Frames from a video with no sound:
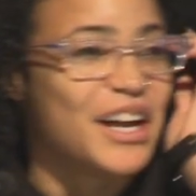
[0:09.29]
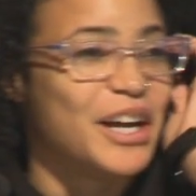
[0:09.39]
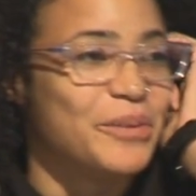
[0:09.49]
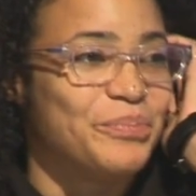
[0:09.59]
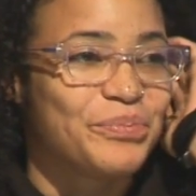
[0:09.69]

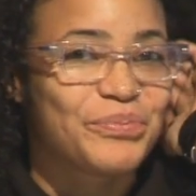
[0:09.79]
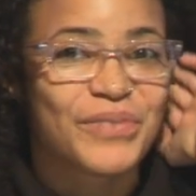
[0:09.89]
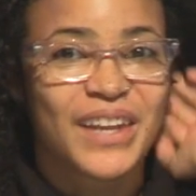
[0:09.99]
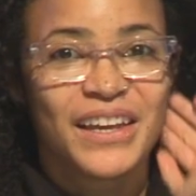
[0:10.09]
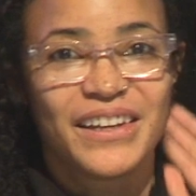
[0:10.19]
Um,
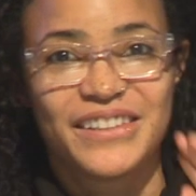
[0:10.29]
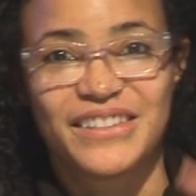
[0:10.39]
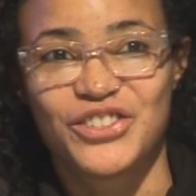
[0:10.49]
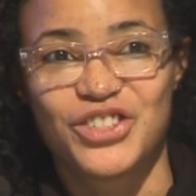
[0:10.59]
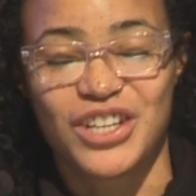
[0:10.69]
it's
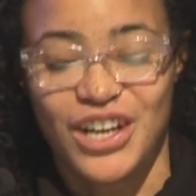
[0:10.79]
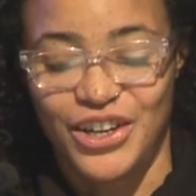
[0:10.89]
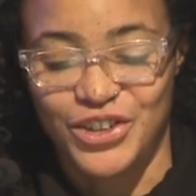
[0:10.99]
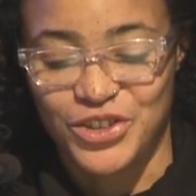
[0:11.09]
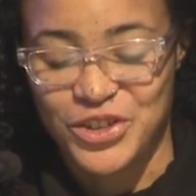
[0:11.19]
such an
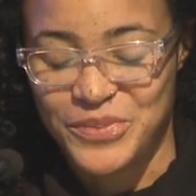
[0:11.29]
honor to,